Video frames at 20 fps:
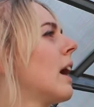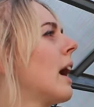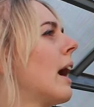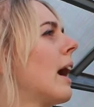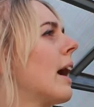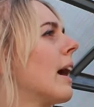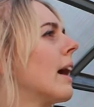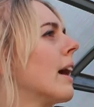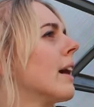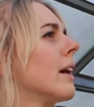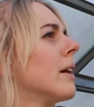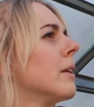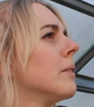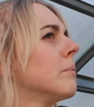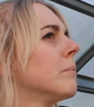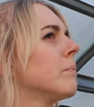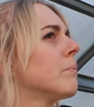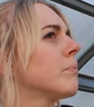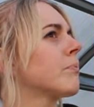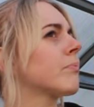
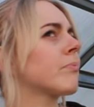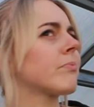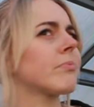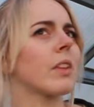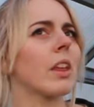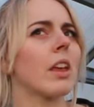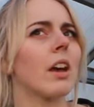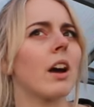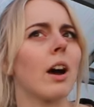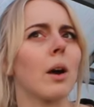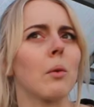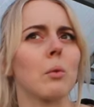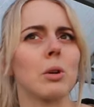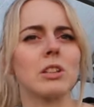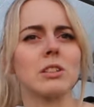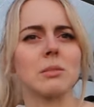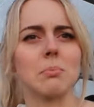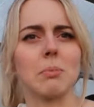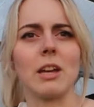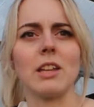I
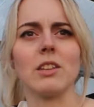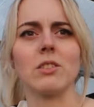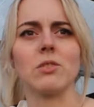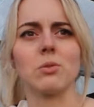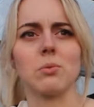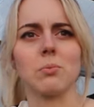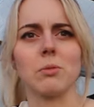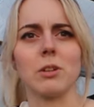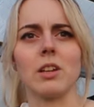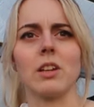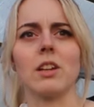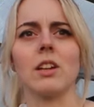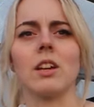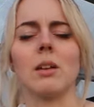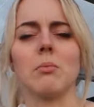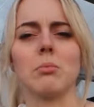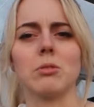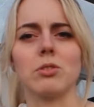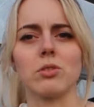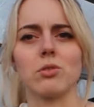want the paint to be
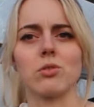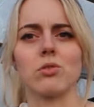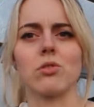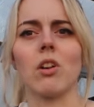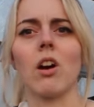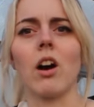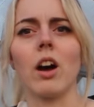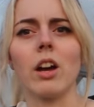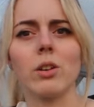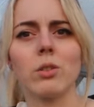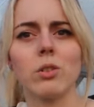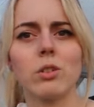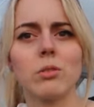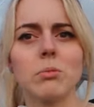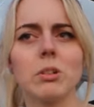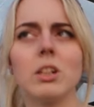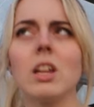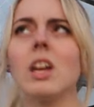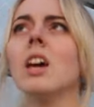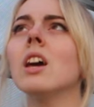able to dry
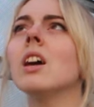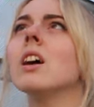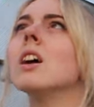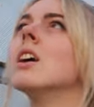normally.